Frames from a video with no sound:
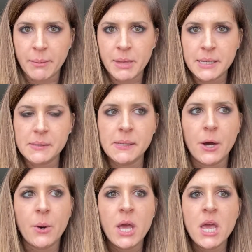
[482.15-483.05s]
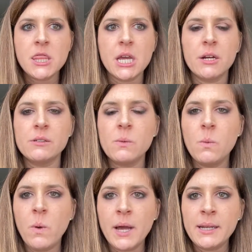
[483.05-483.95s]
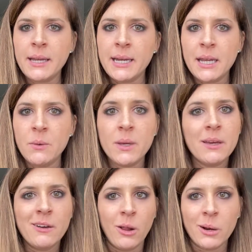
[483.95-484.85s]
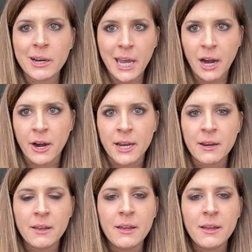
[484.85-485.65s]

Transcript: this. So there's one lady, we can call her Karen.